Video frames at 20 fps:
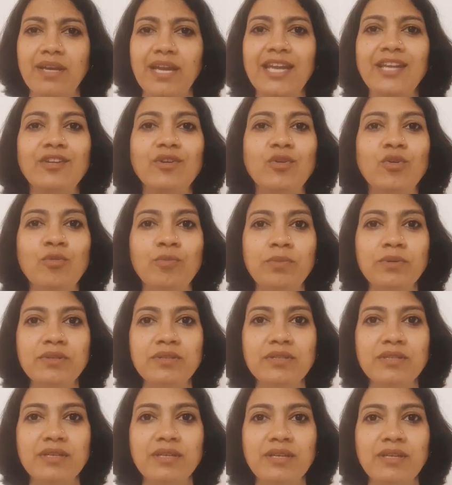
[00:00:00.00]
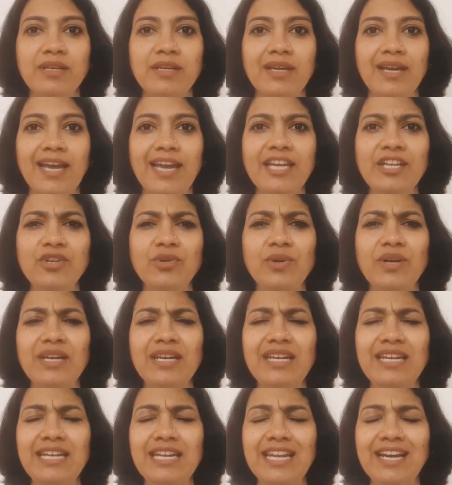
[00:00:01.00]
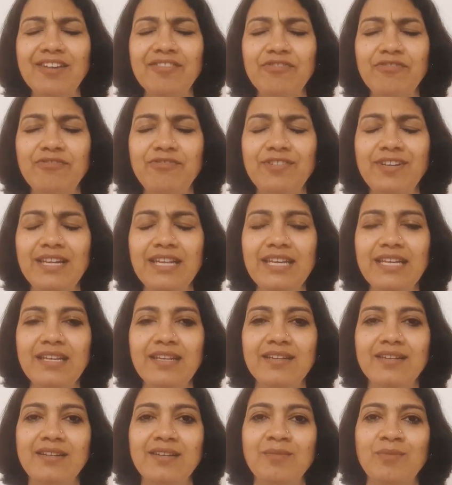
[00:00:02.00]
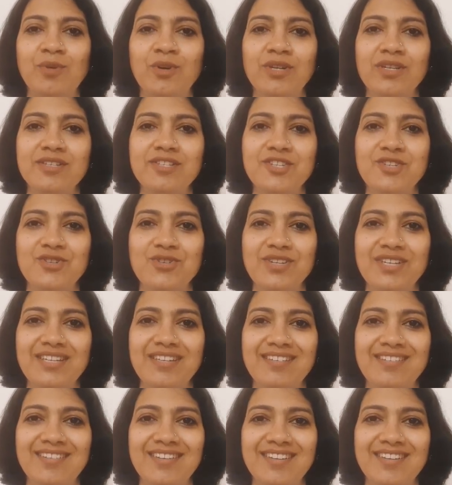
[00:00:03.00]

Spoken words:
it opened into a lovely little monastery